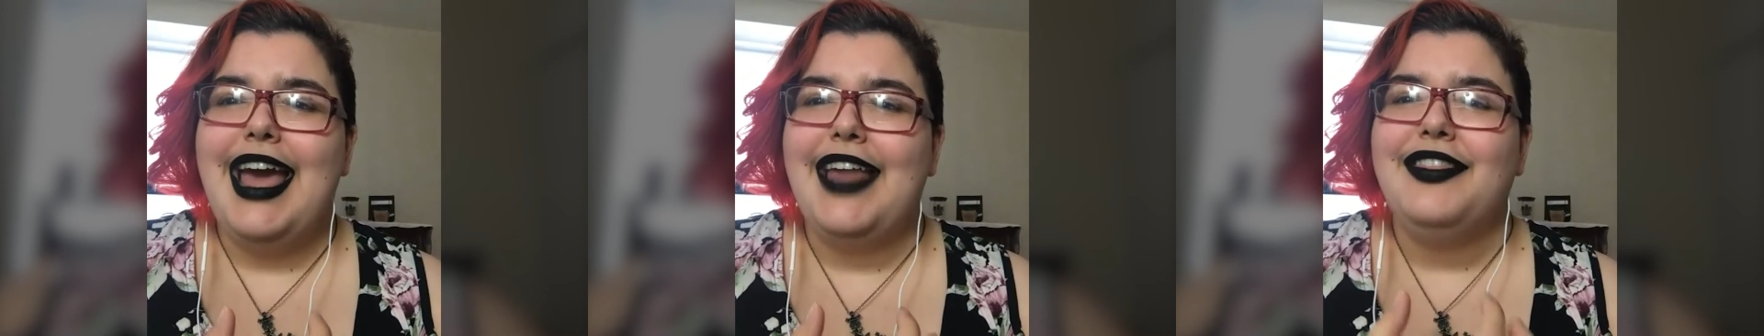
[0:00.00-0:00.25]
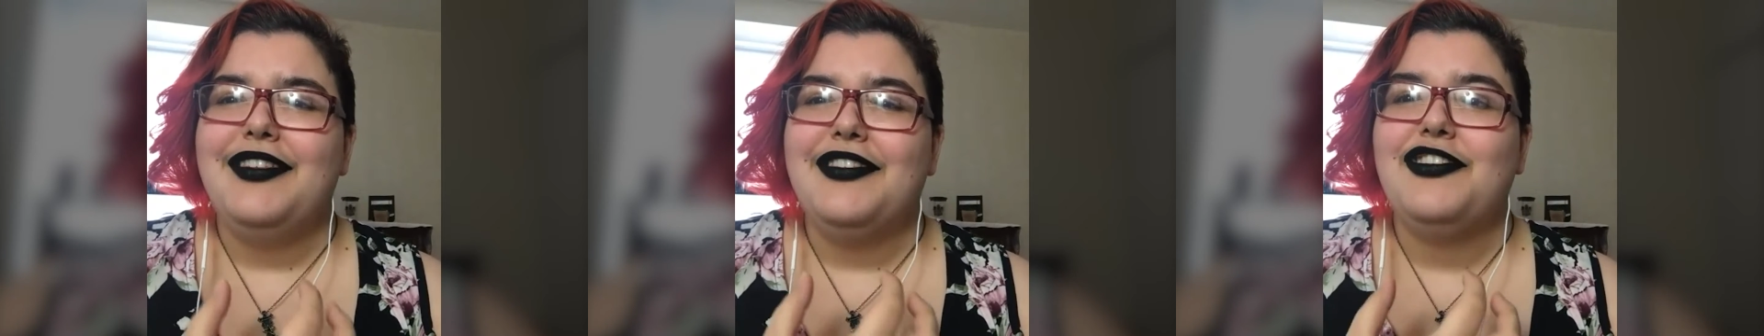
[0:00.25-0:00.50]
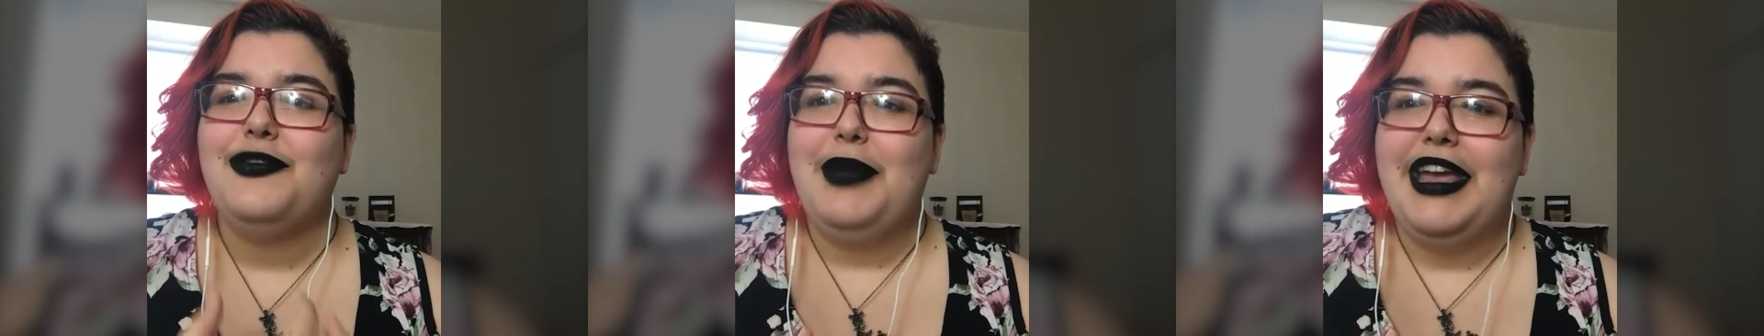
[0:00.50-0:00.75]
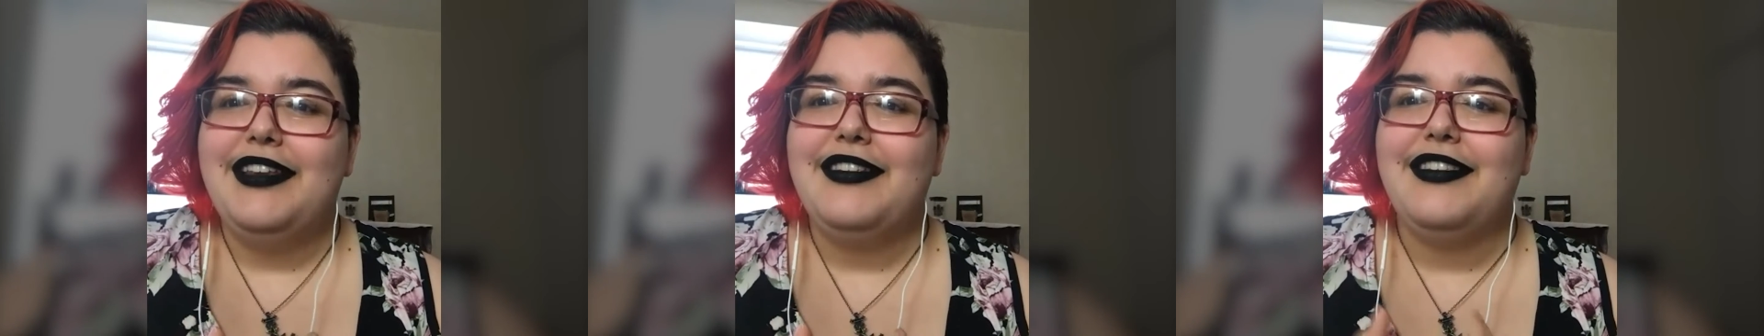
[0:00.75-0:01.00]
and the
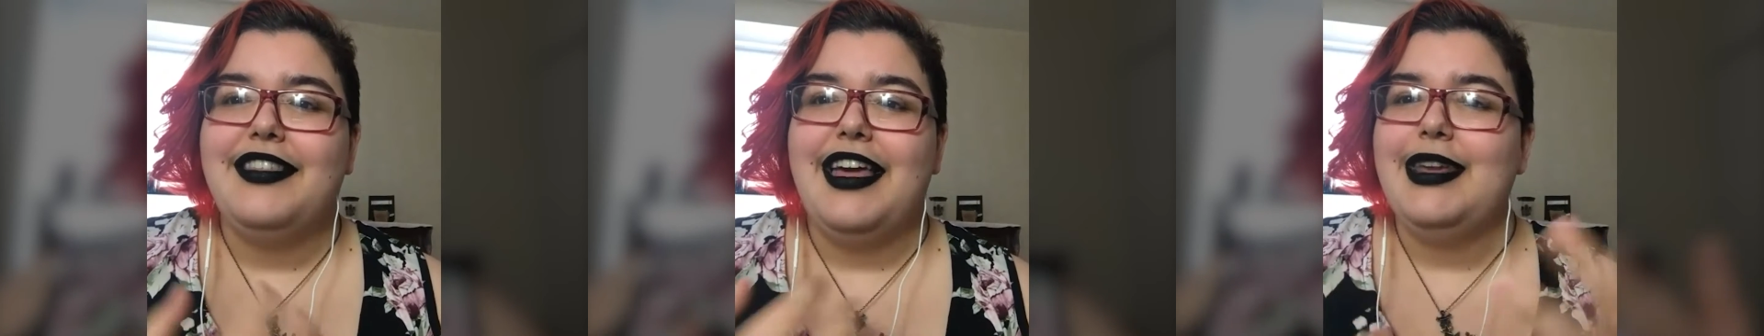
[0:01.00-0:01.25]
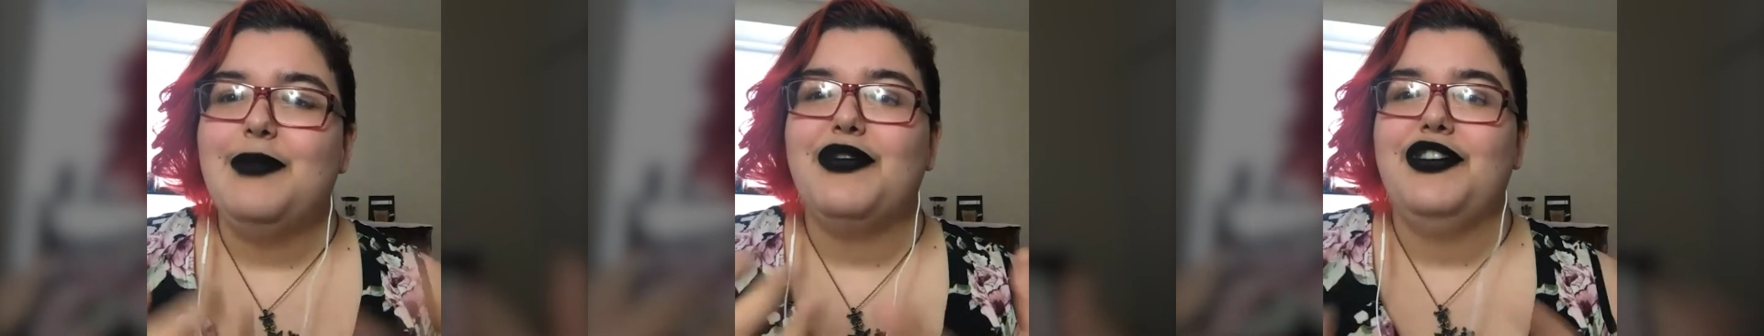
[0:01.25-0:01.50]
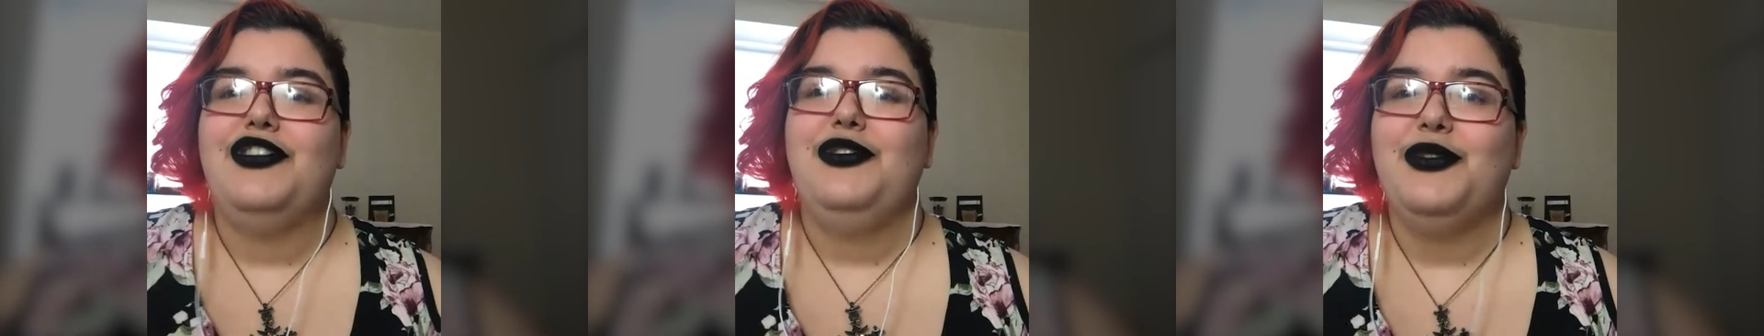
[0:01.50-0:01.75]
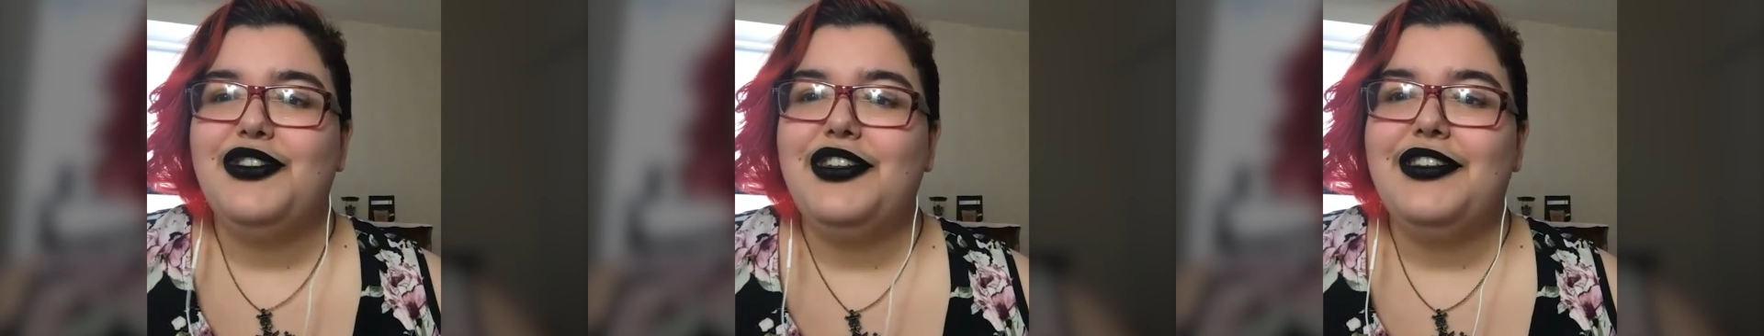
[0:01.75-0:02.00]
space that it
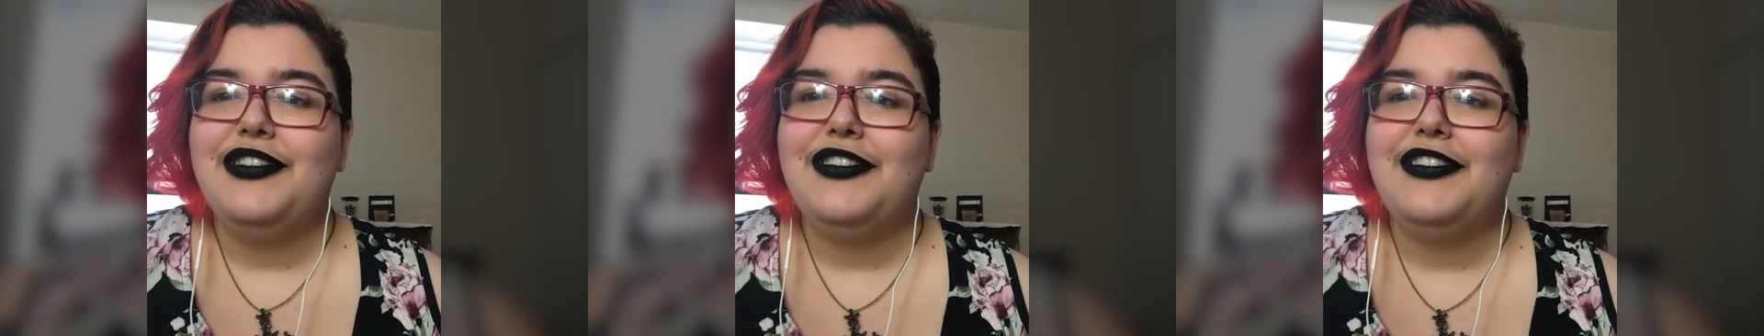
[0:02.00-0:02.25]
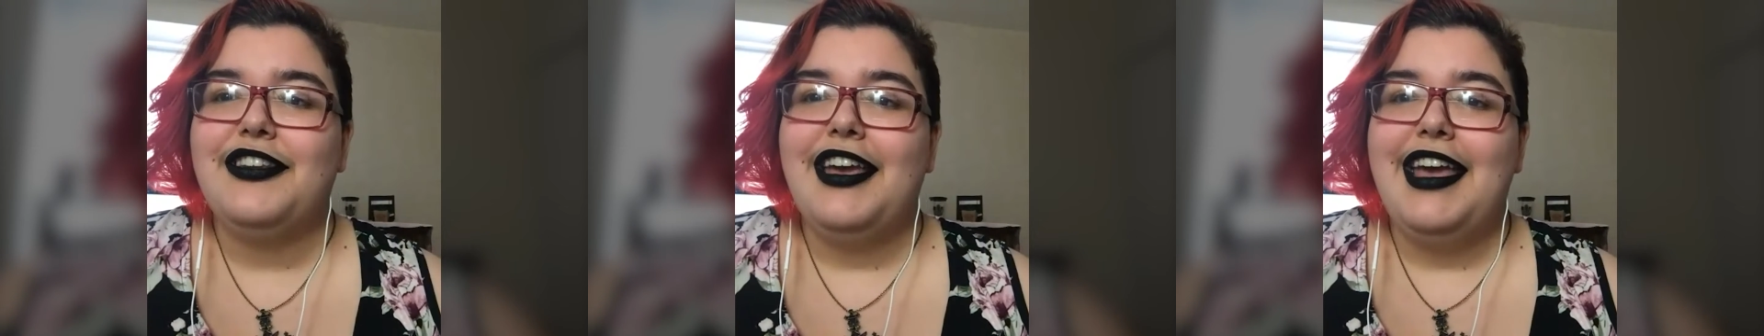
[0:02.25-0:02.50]
produces